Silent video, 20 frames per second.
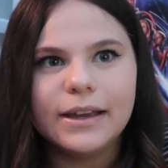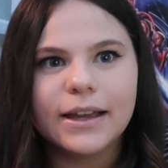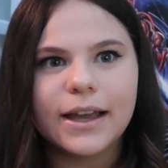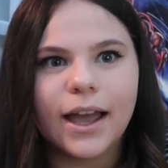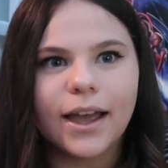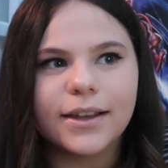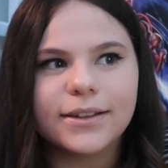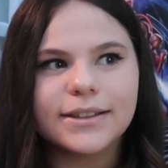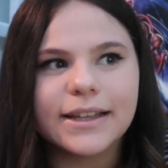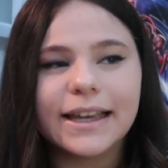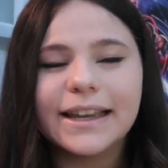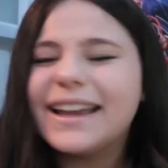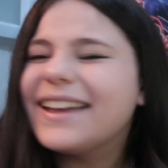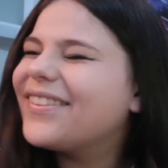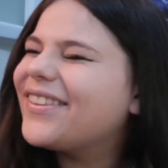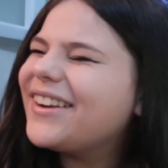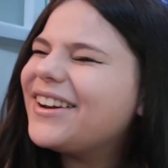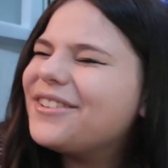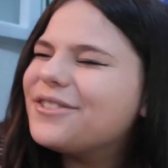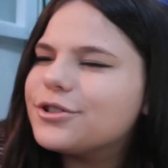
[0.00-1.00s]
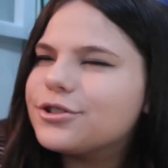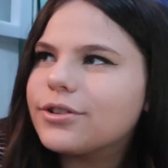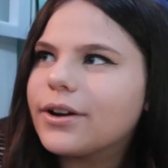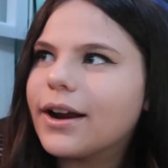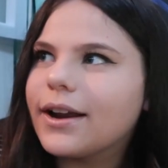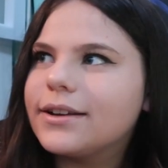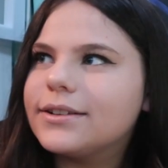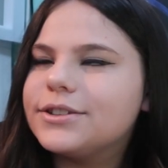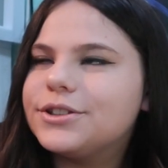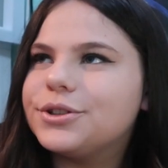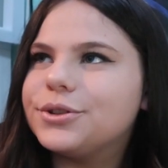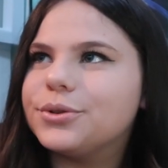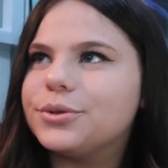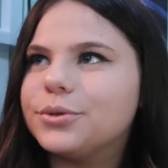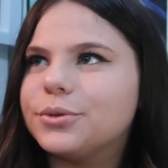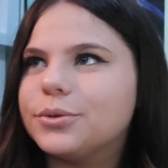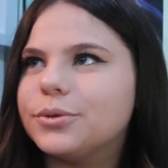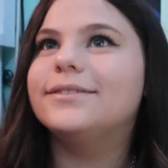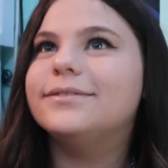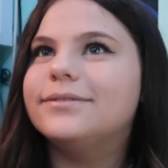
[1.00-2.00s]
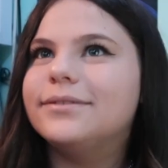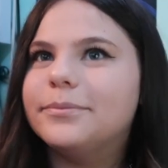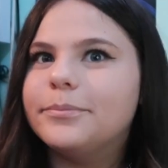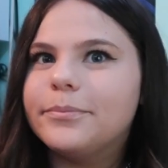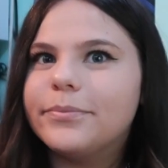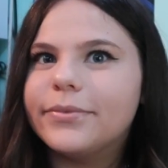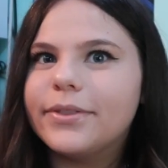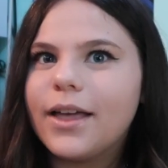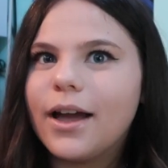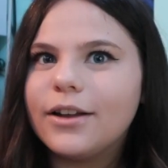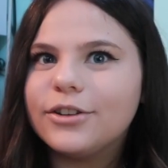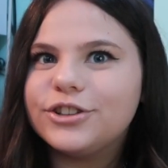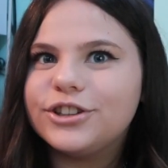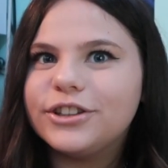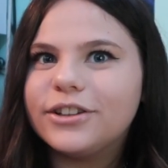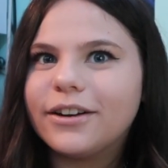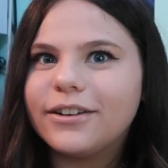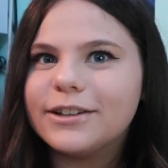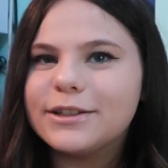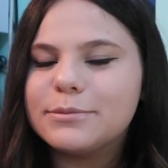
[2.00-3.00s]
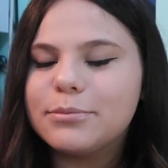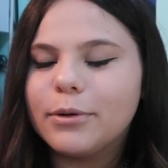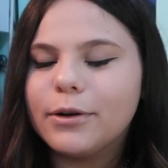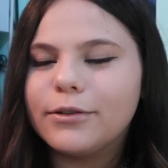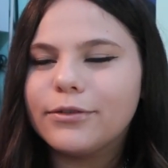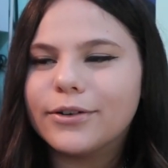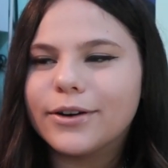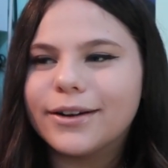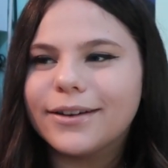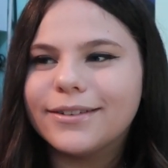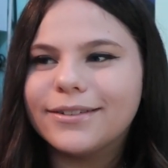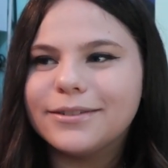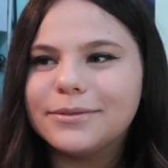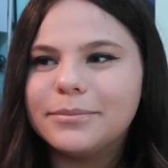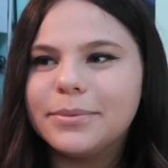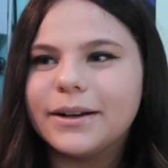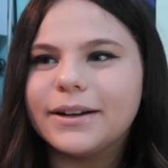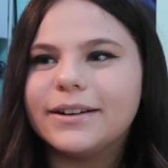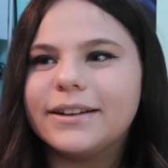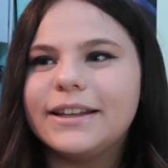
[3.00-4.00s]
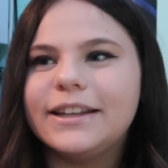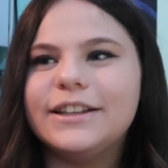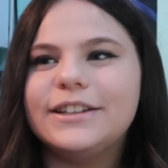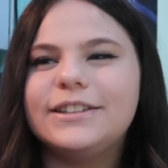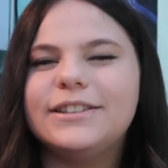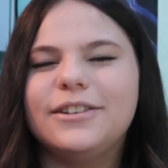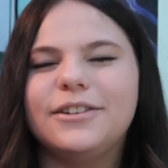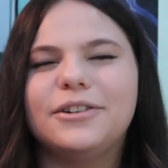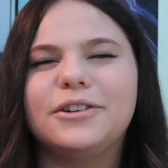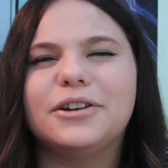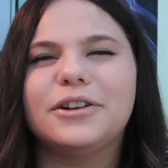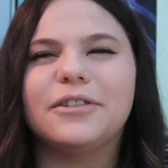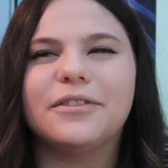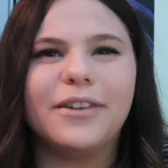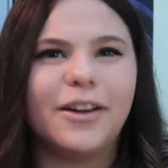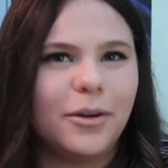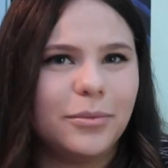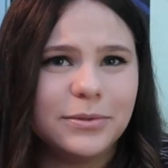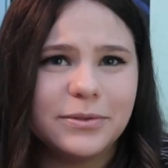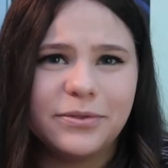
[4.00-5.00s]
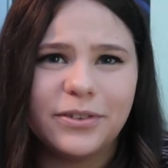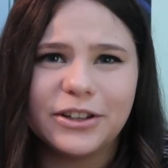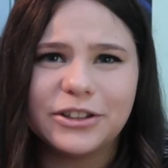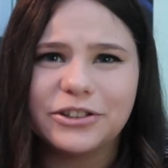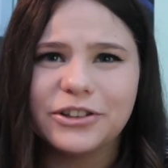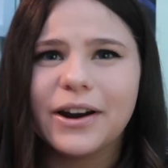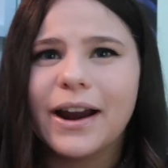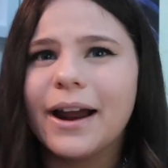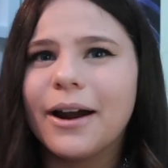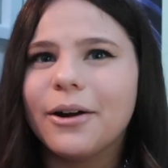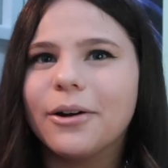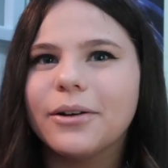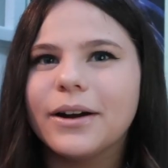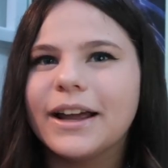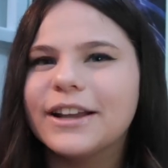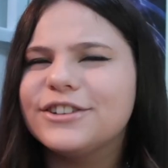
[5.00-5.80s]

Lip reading: Guys, I get that he was trying to not cheat on his boyfriend, but he still could have helped Victor out.